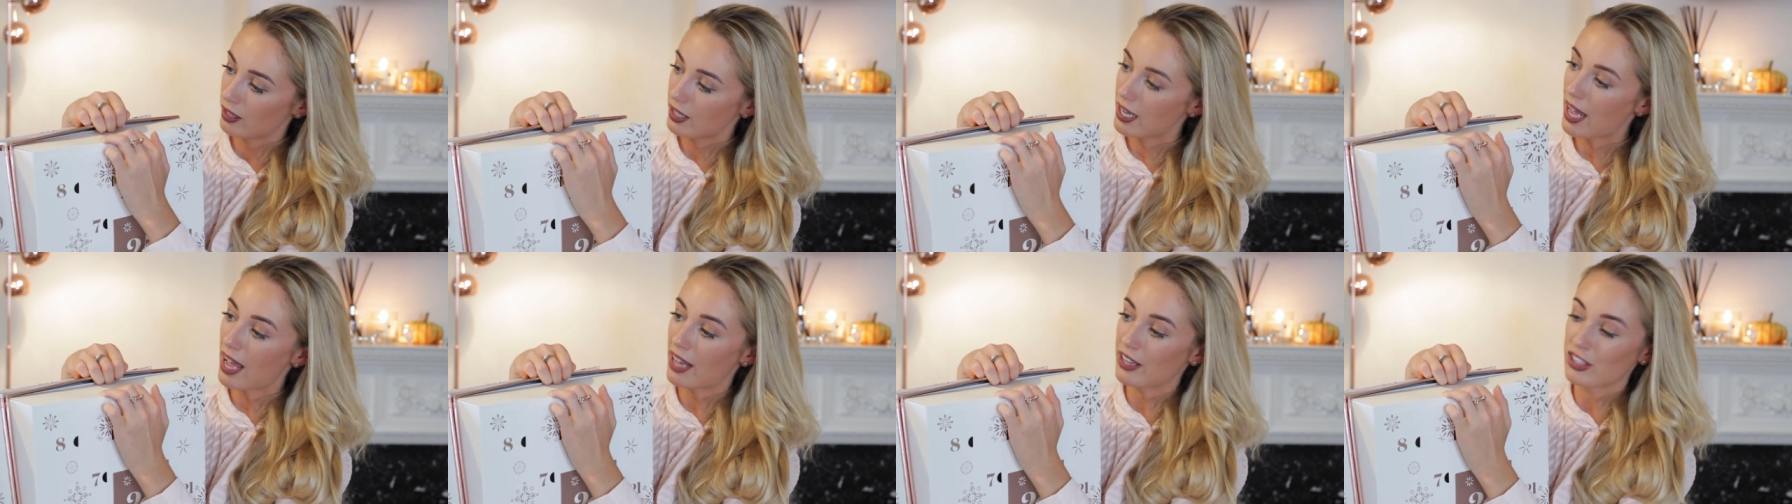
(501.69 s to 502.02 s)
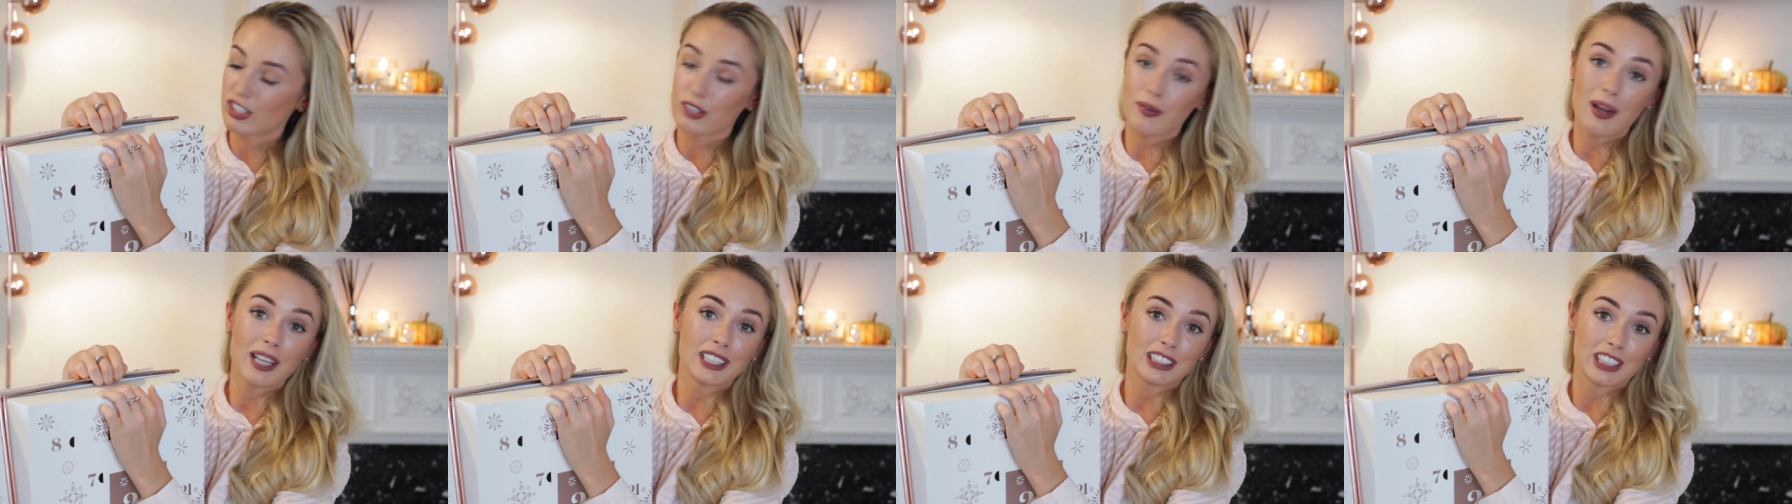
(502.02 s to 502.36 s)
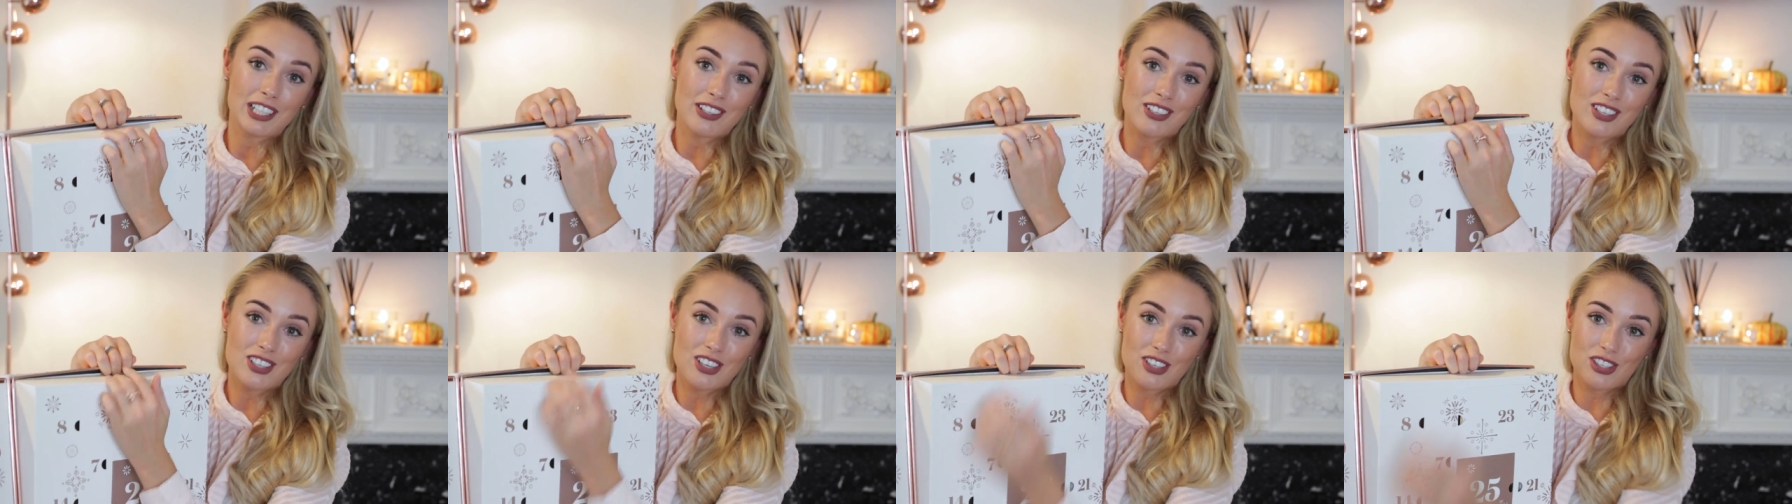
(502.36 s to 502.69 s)
Yeah, so
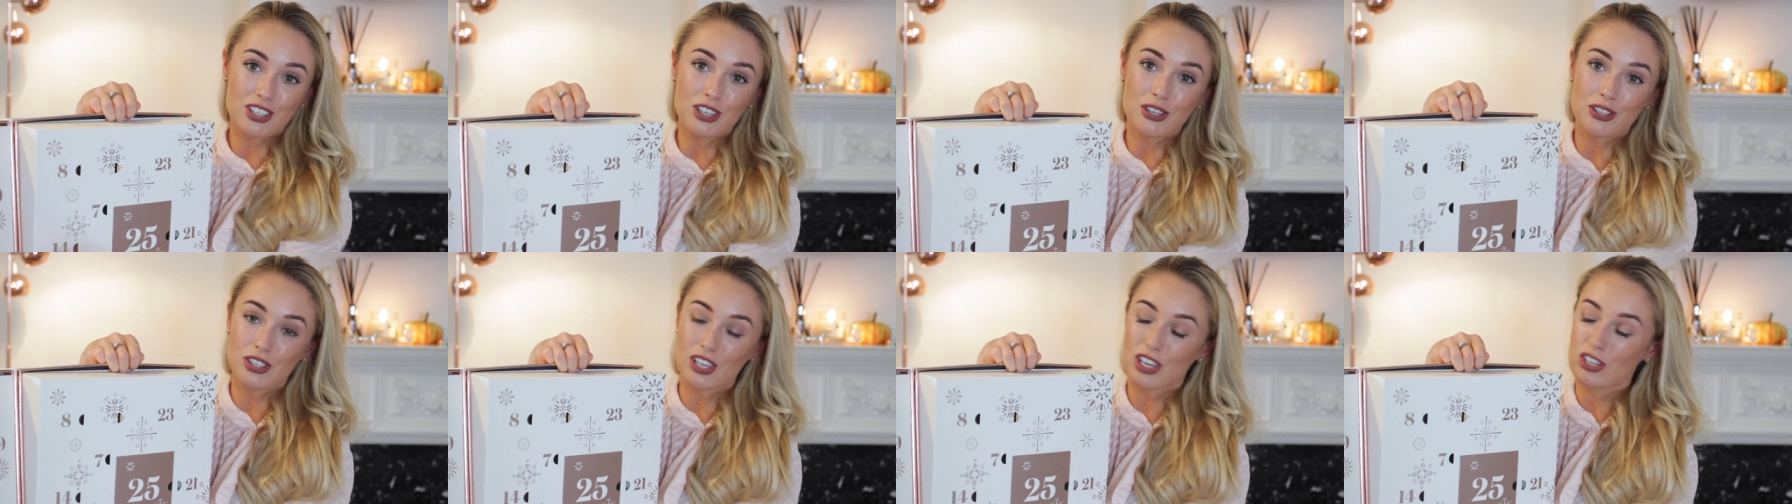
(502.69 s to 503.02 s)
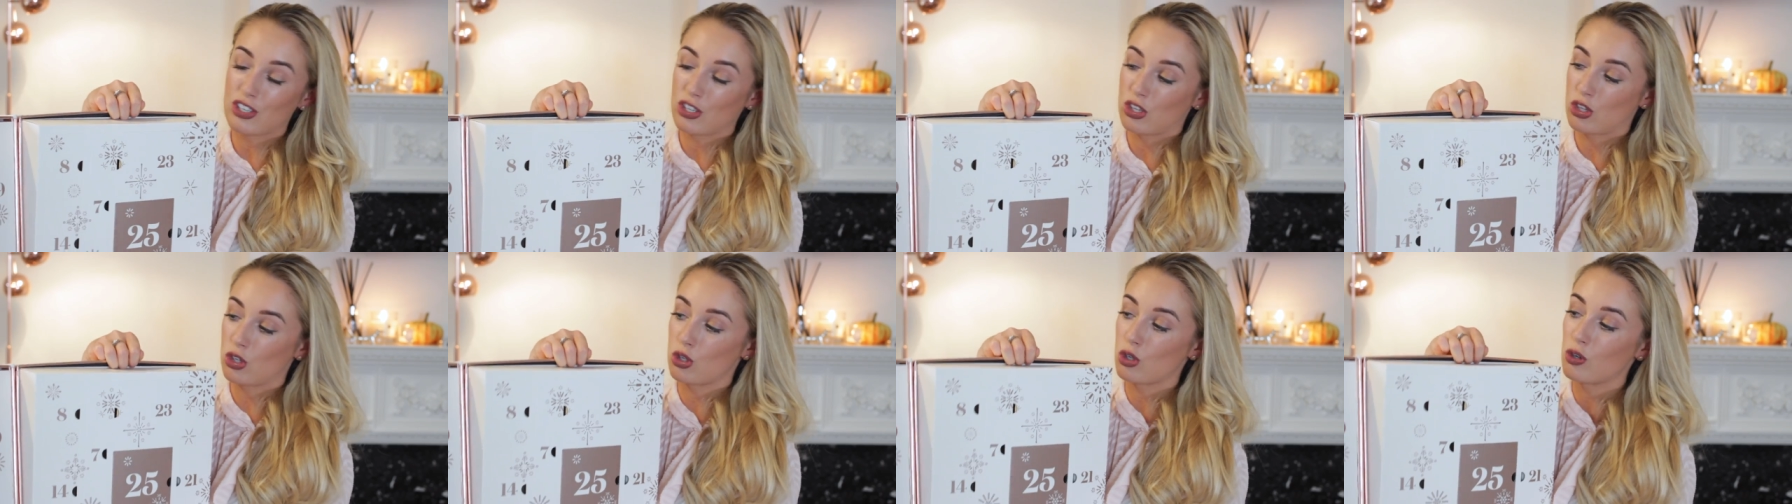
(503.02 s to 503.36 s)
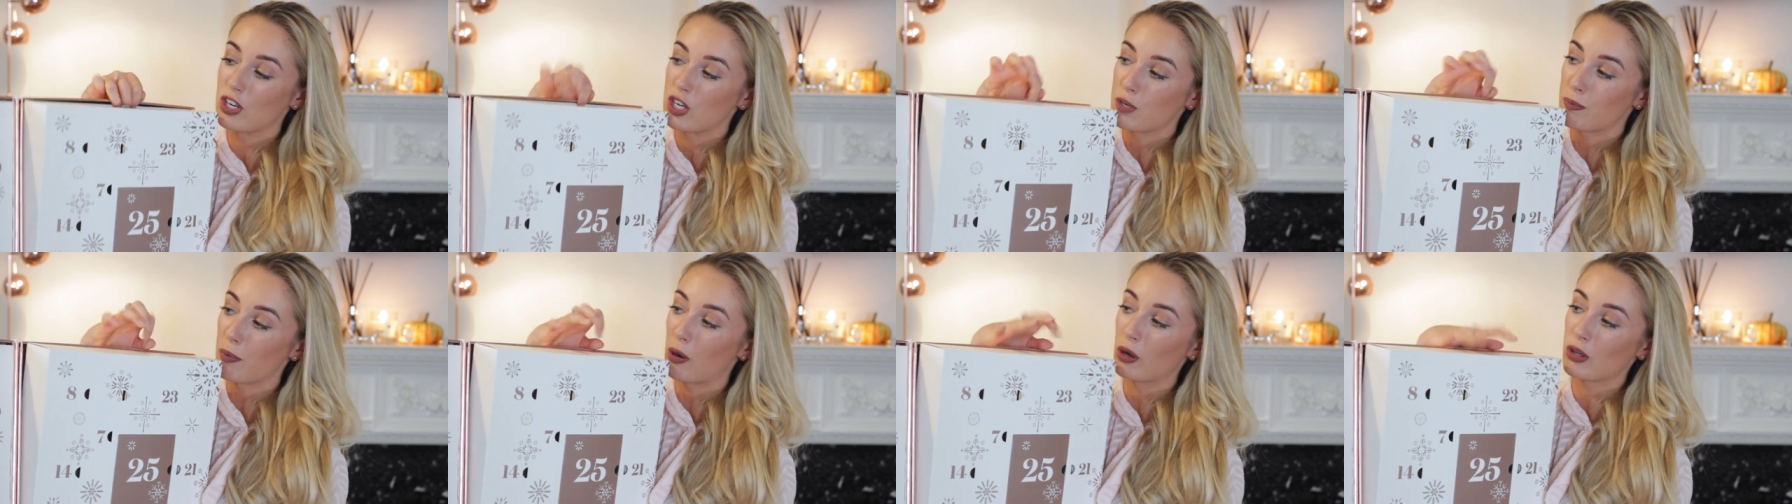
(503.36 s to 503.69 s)
actually you could just use it as a
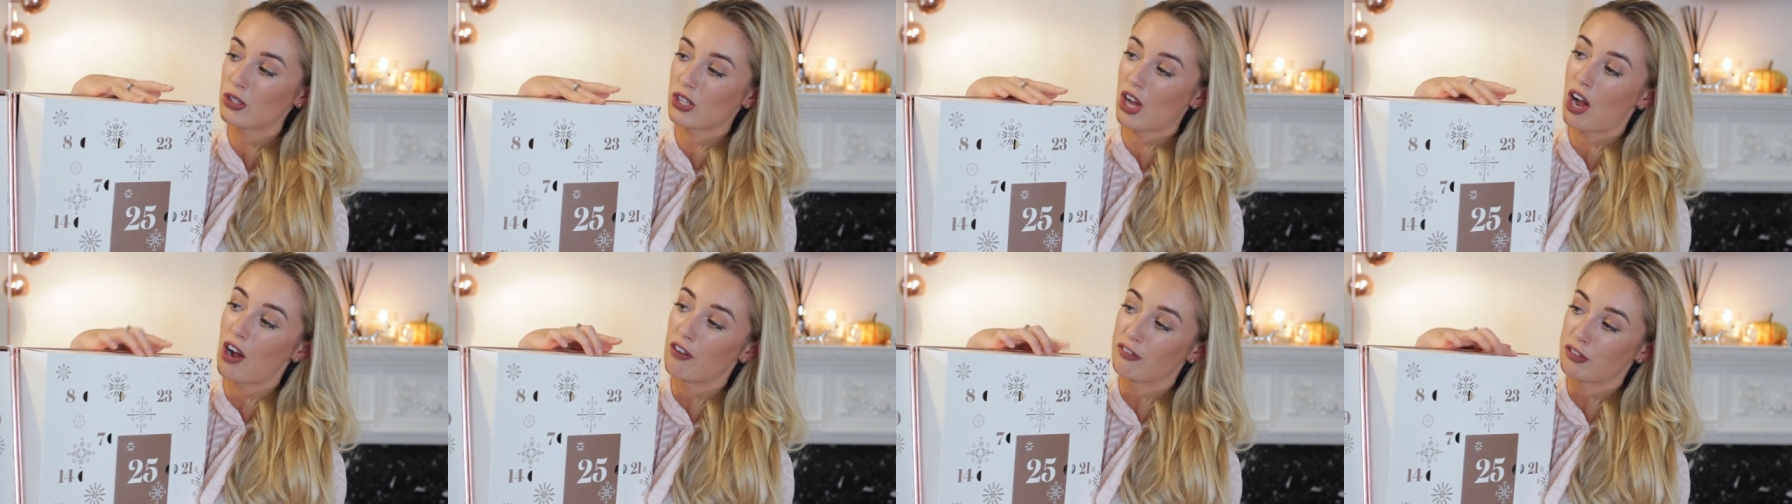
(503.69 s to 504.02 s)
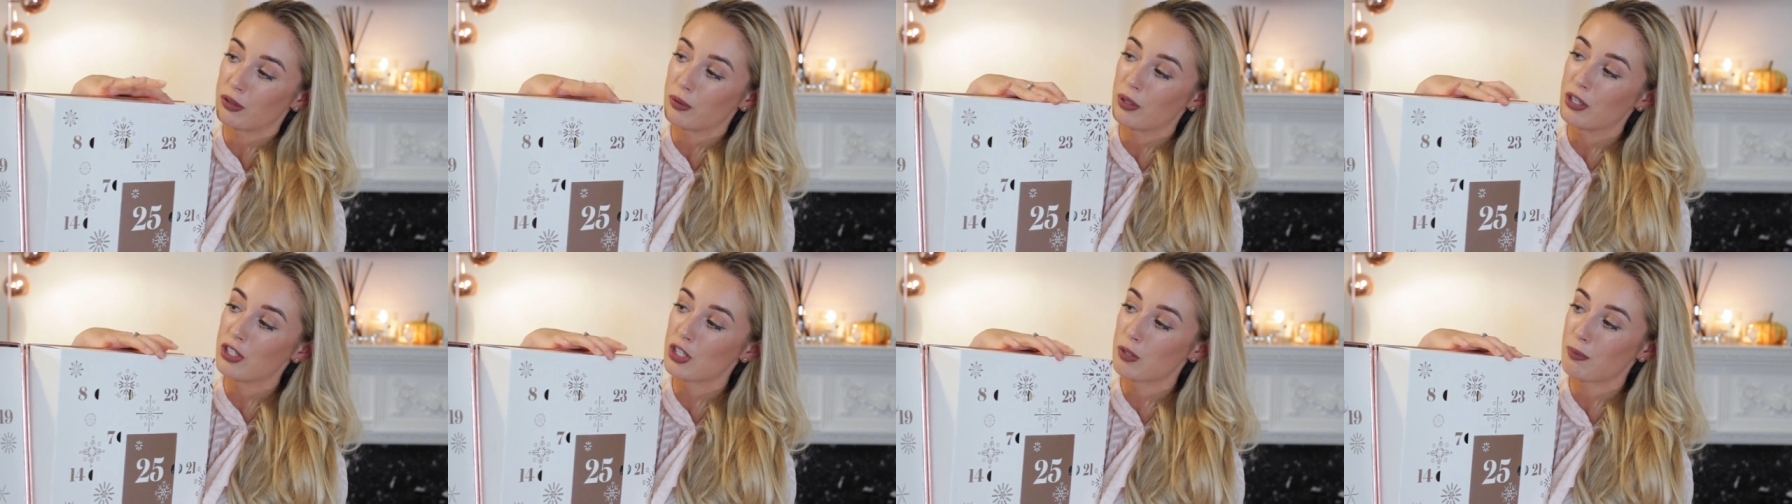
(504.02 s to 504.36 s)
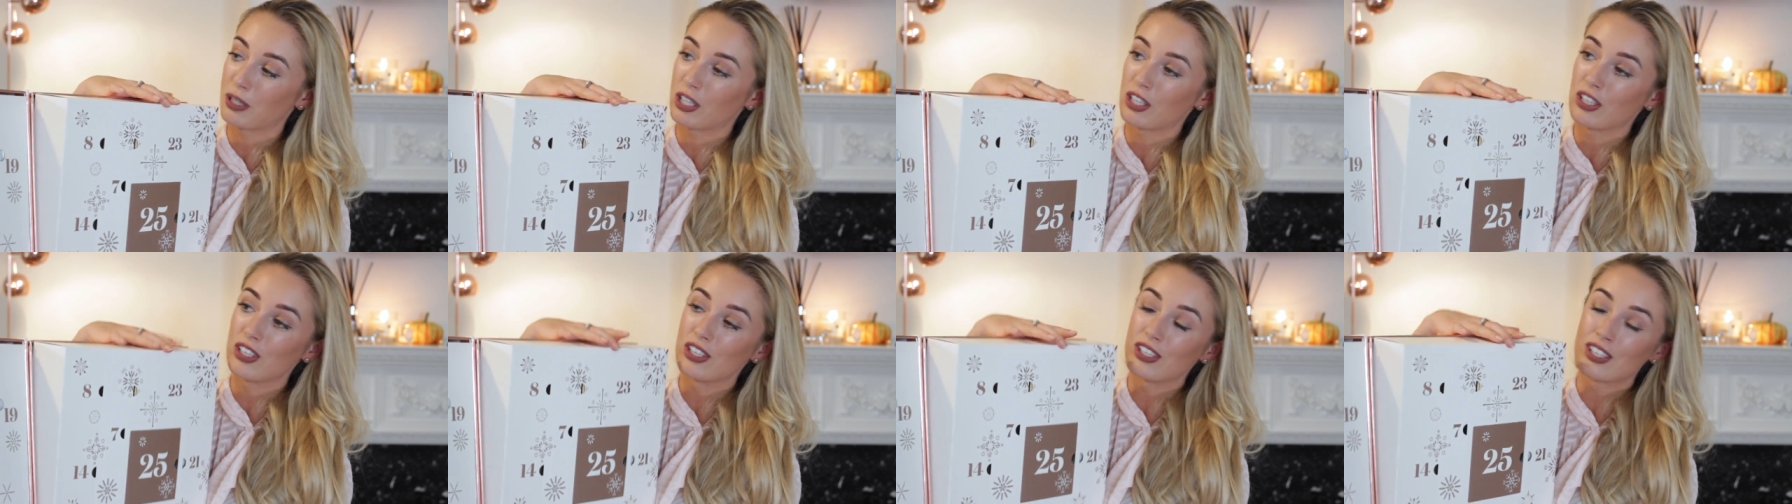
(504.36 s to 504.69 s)
storage box afterwards,
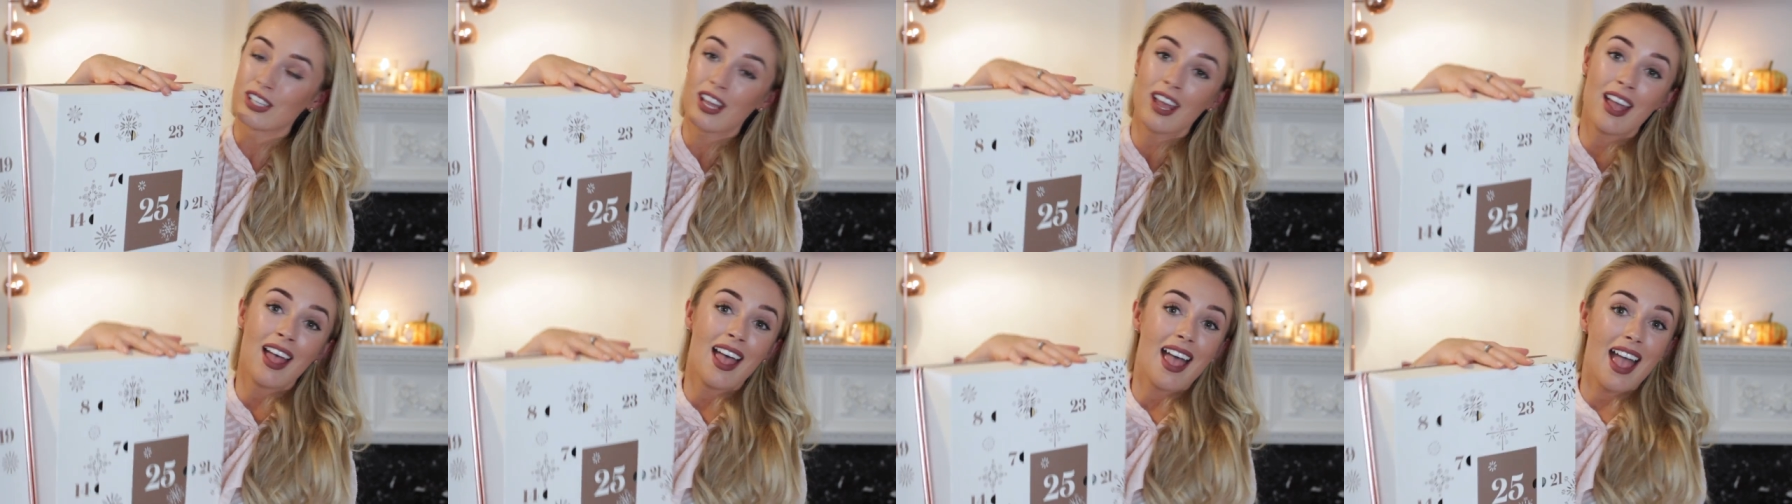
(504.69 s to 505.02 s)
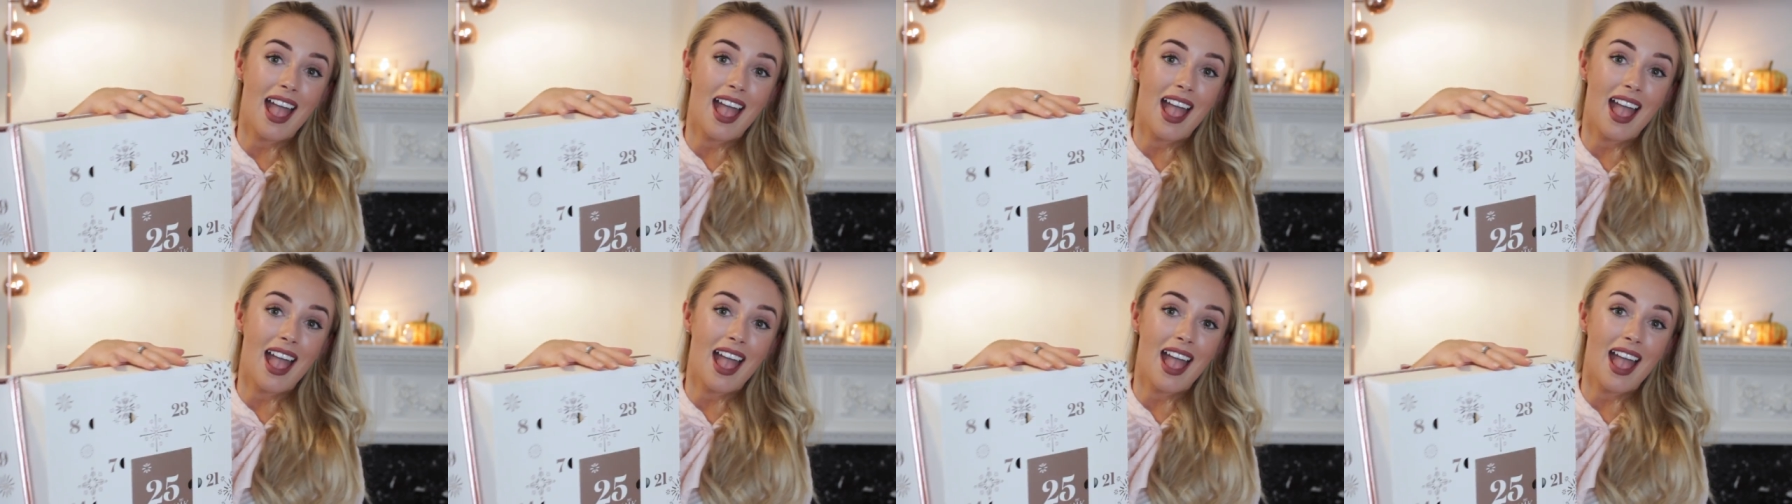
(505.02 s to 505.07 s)
because